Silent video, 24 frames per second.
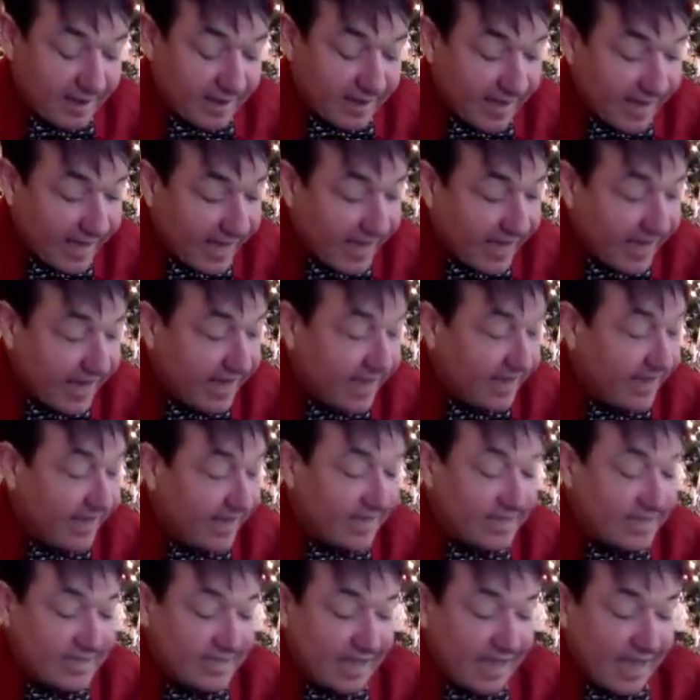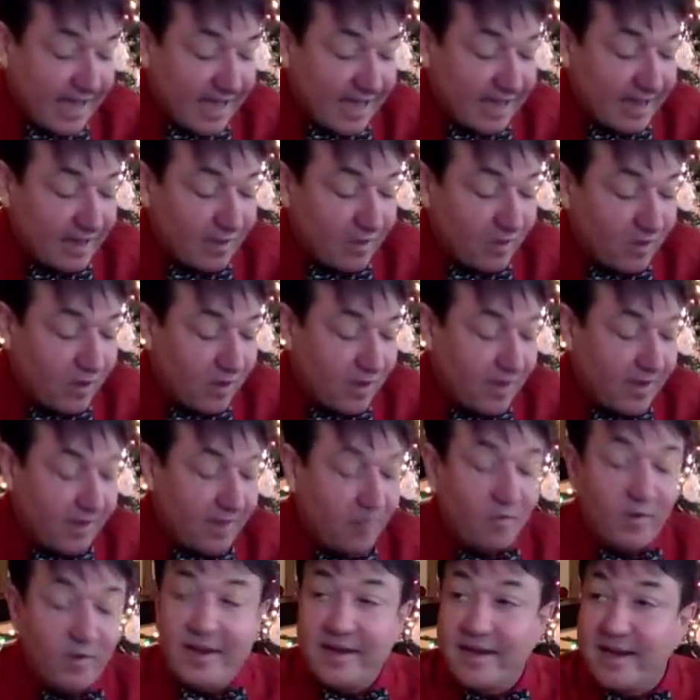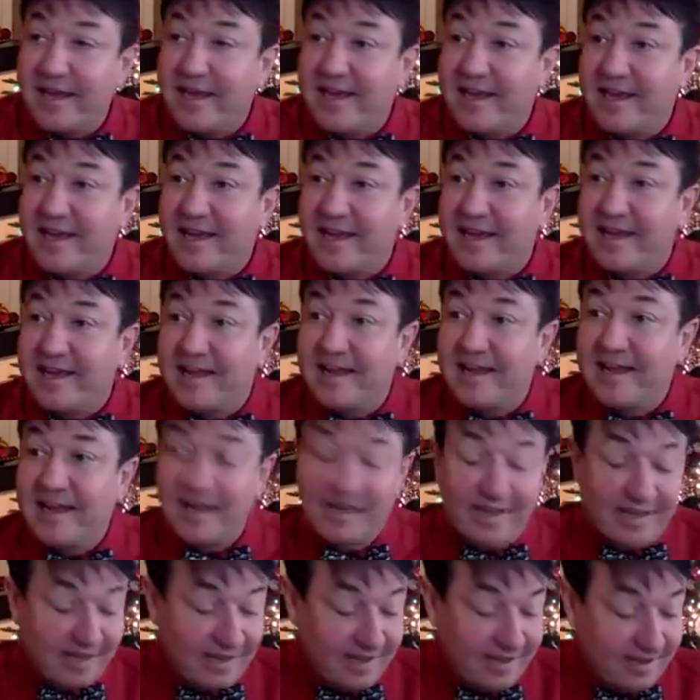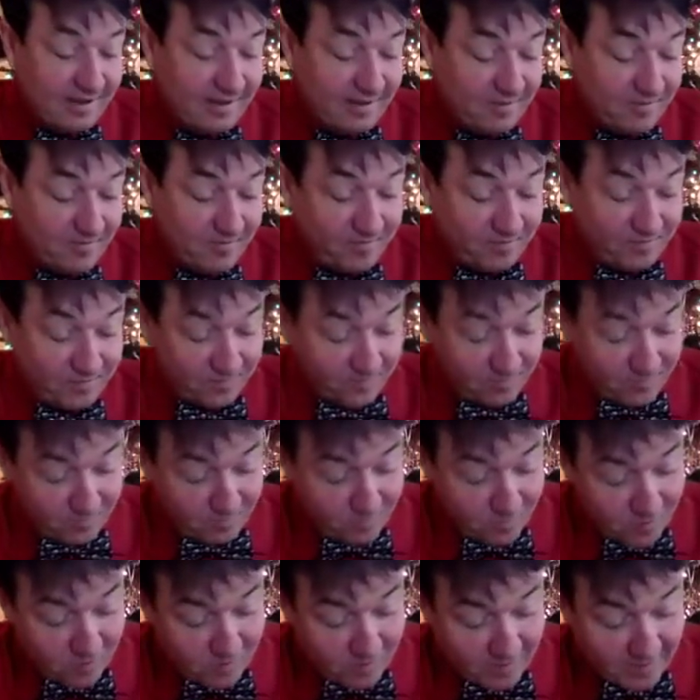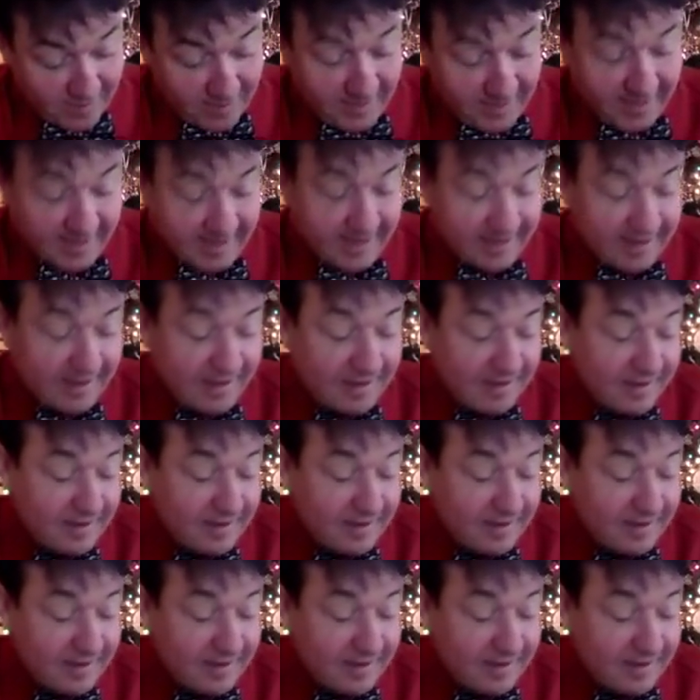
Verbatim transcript: get exactly what we need, um, what we need.